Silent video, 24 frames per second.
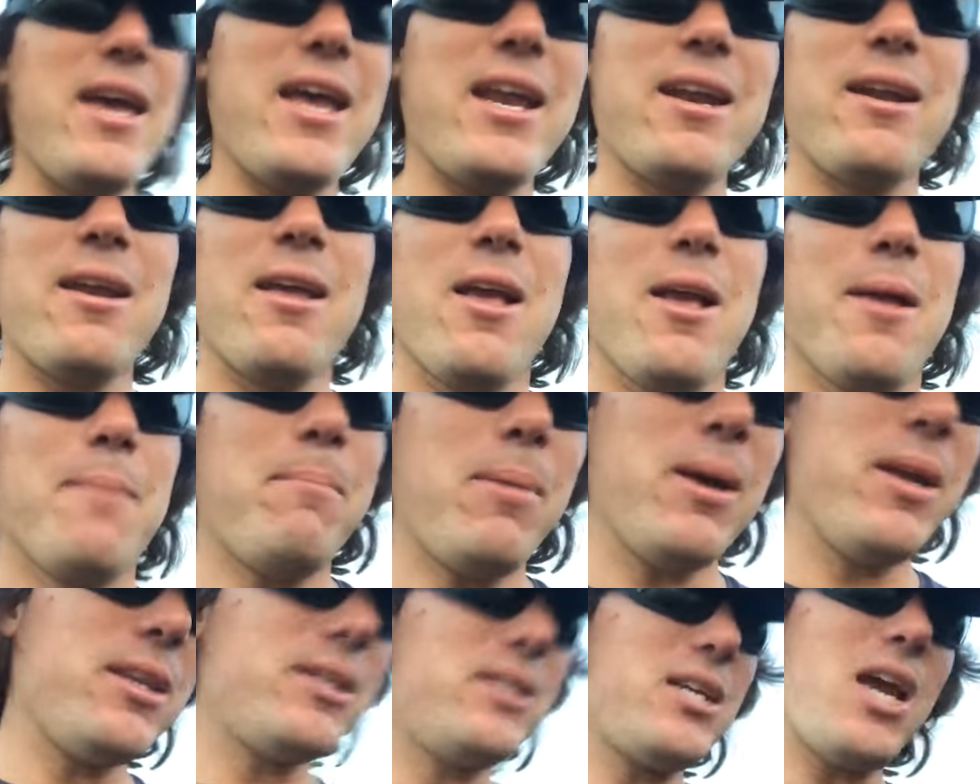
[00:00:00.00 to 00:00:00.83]
then
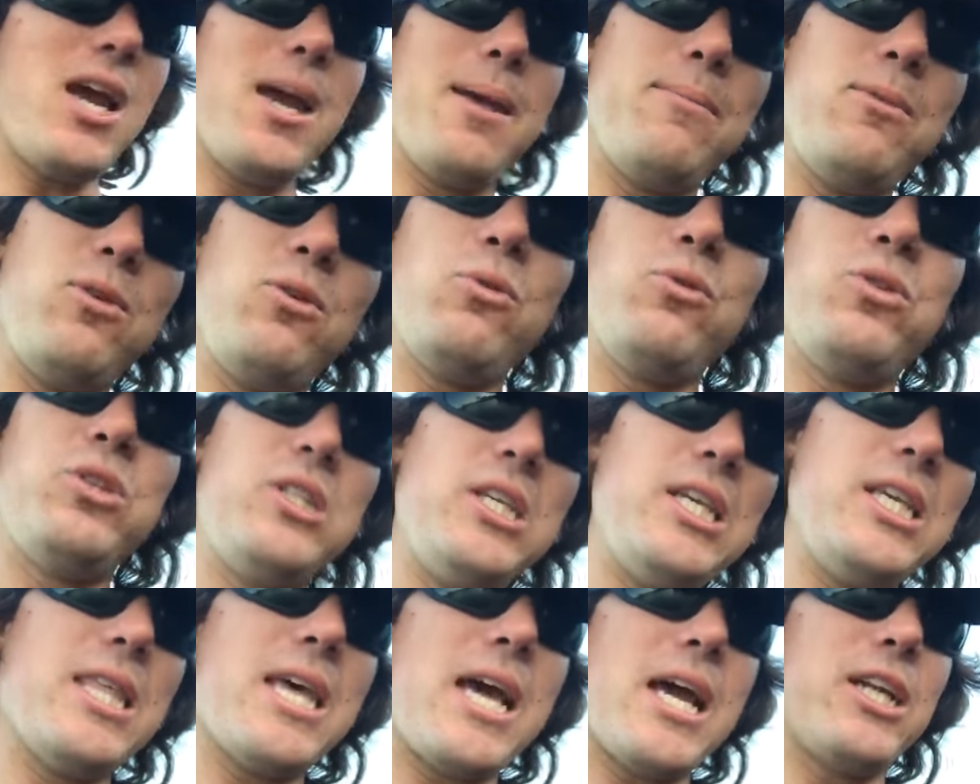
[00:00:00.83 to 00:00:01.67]
by the time you
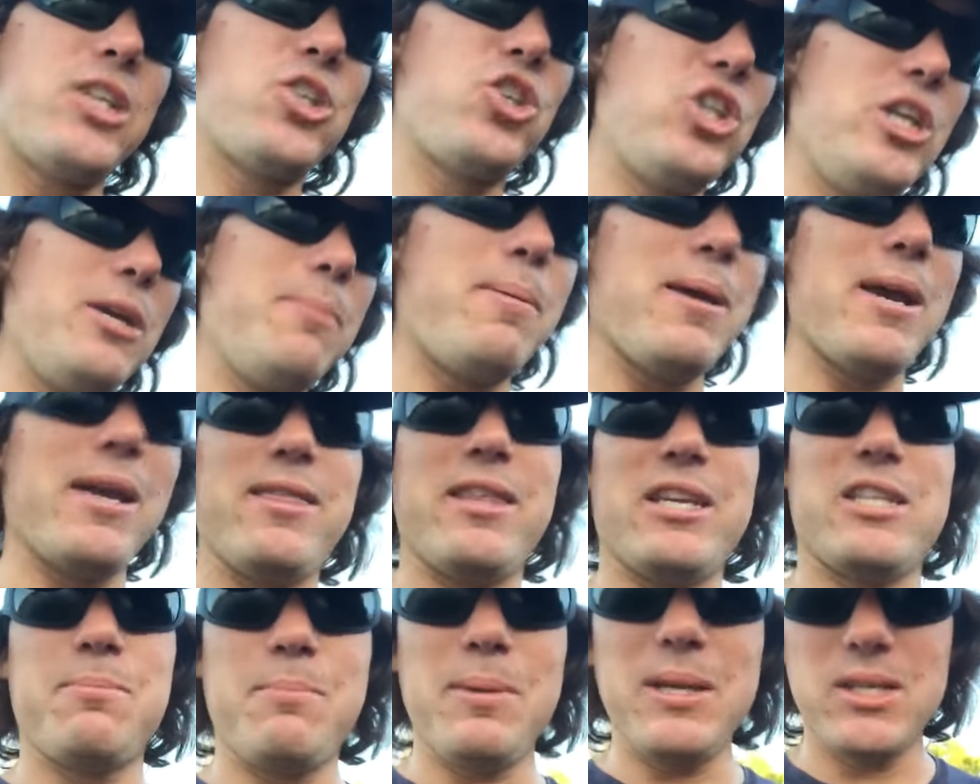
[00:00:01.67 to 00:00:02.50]
see that
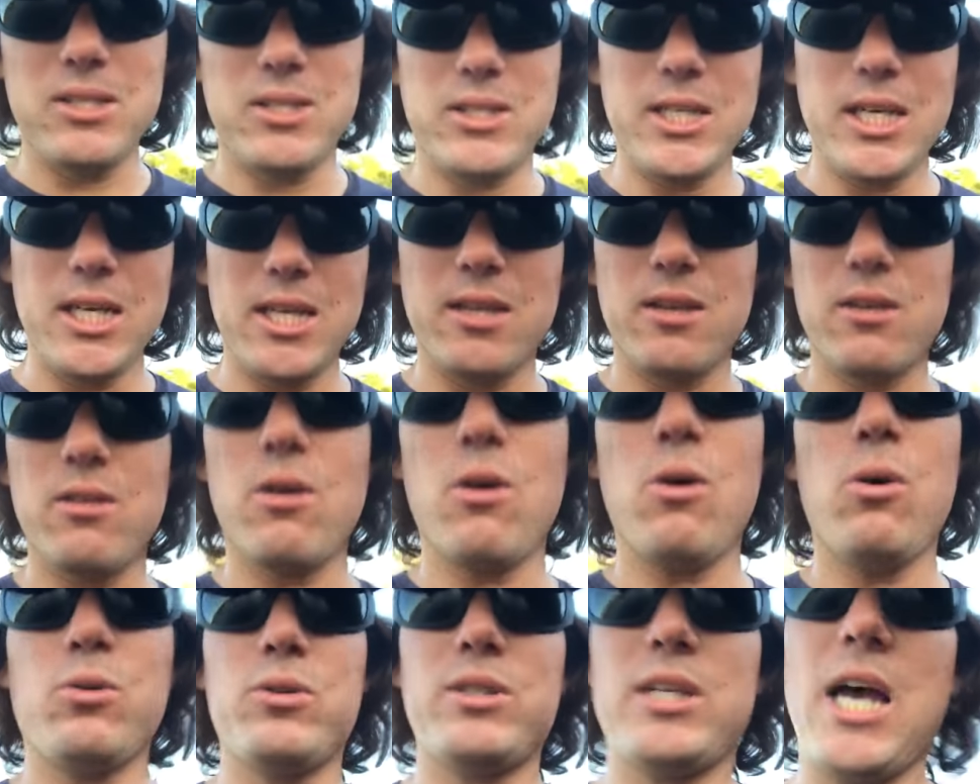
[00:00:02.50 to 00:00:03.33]
sheephead that's been sitting there
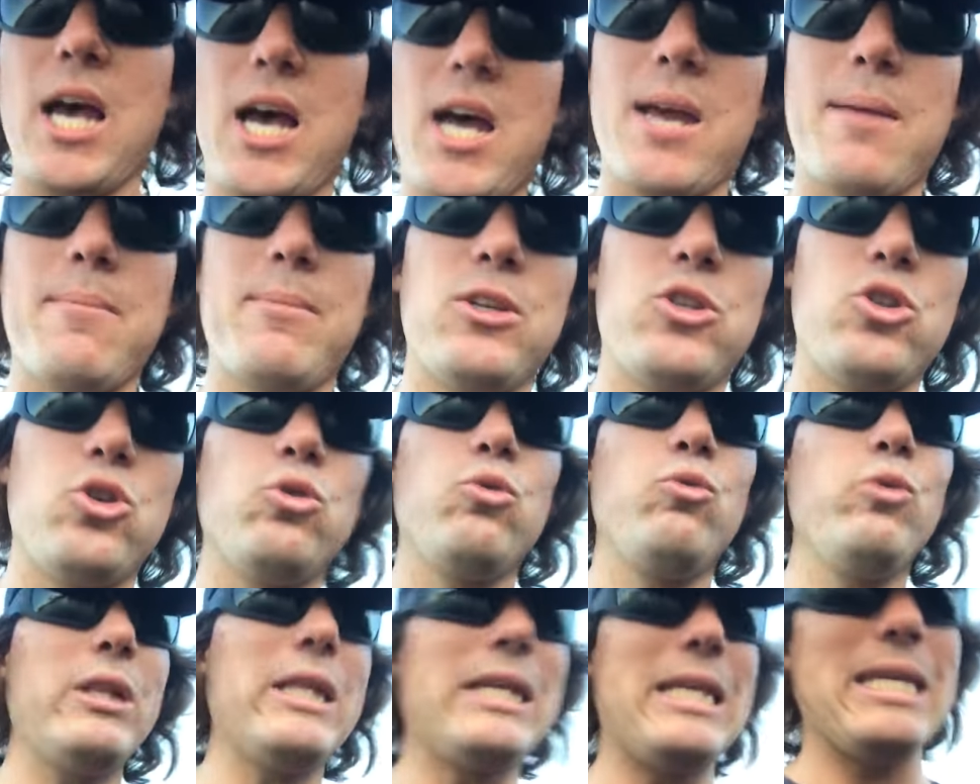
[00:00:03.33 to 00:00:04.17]
the whole time that
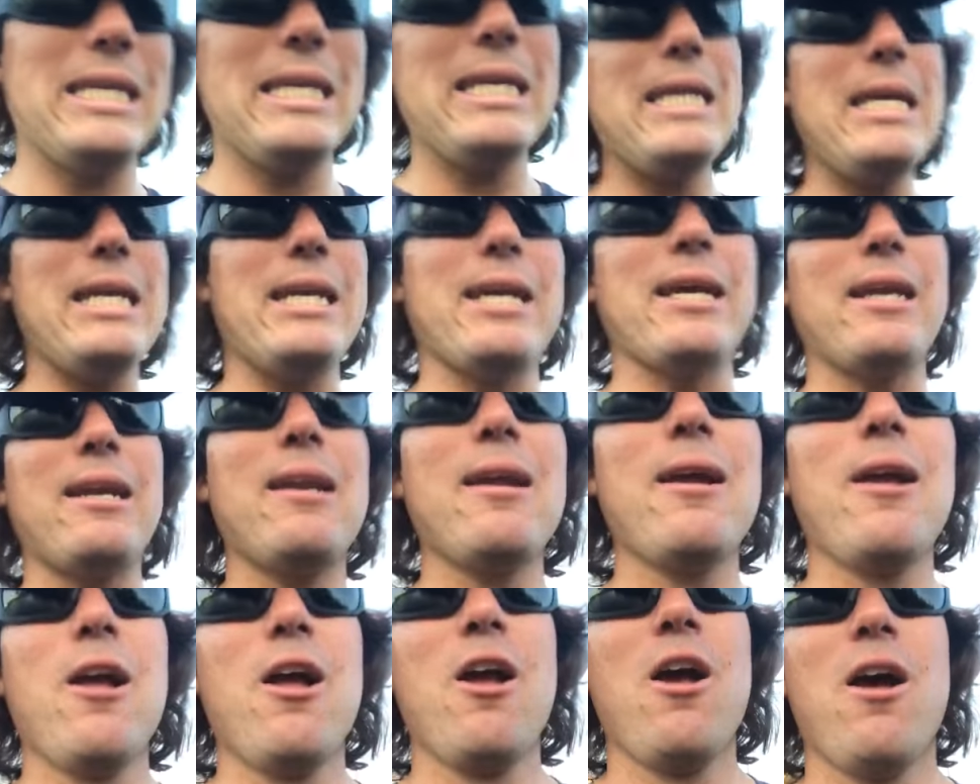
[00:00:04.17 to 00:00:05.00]
you really
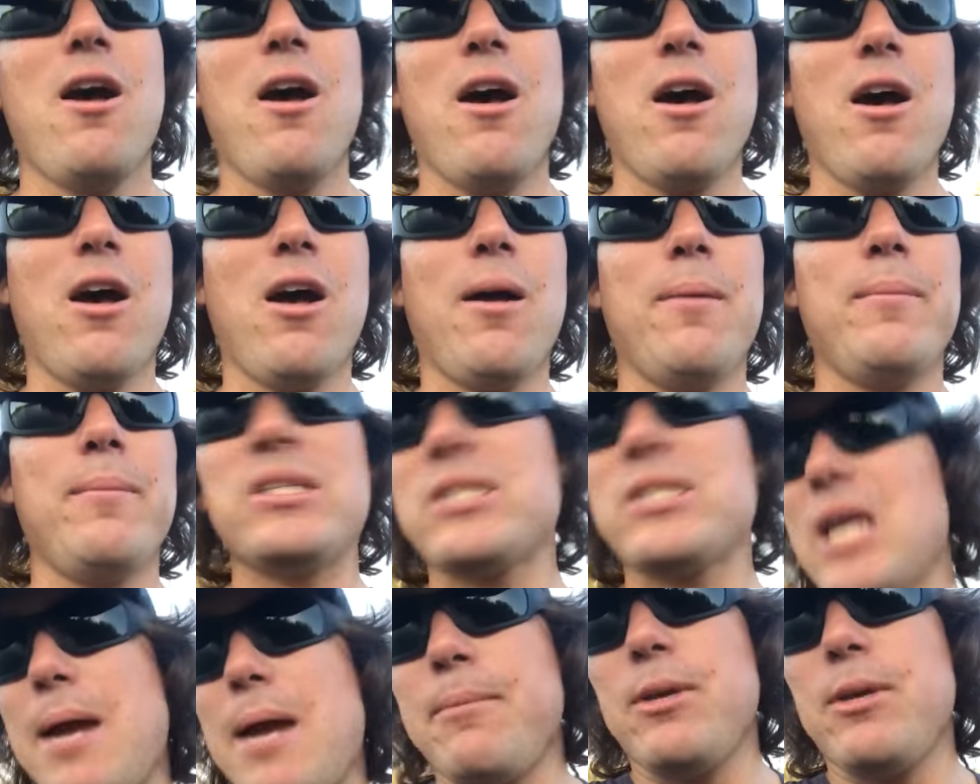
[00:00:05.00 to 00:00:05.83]
needed, um,
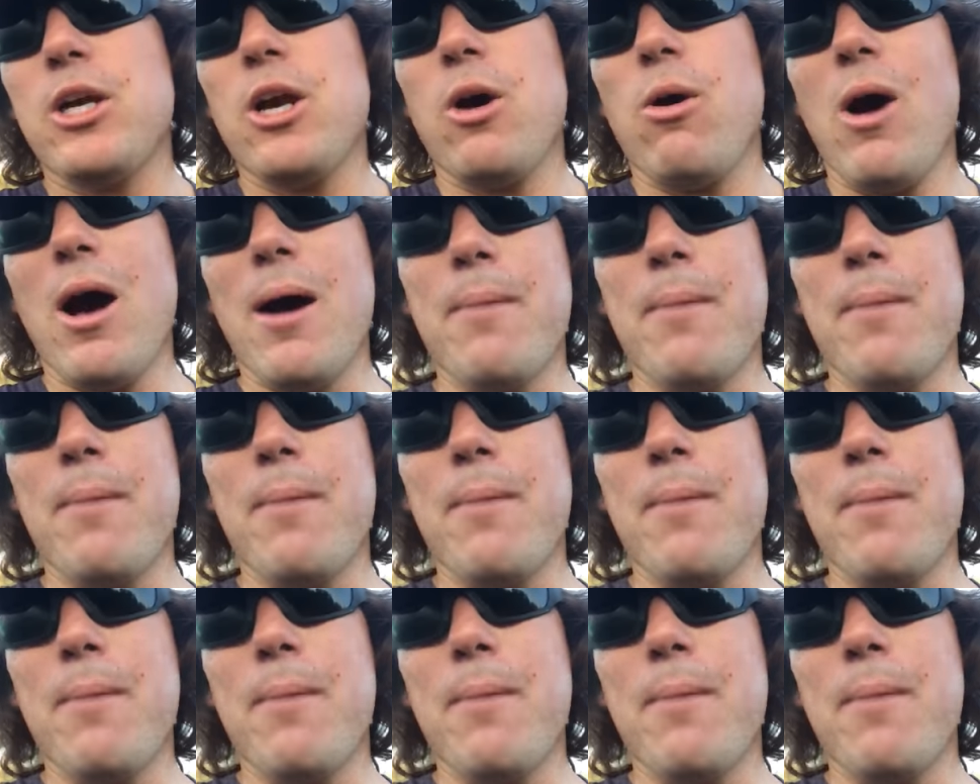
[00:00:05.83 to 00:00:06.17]
it's time to go